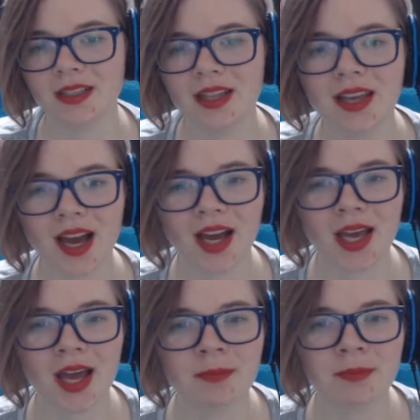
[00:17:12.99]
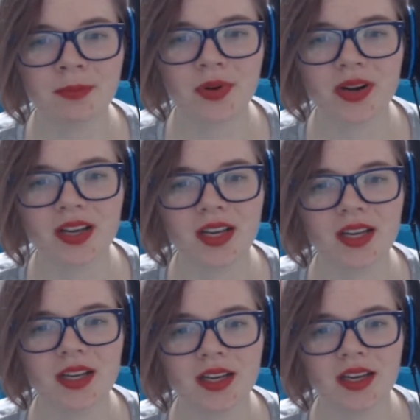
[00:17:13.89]
Like, I, I'm
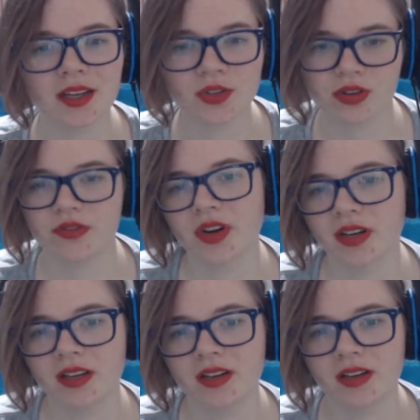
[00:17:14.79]
pretty introverted.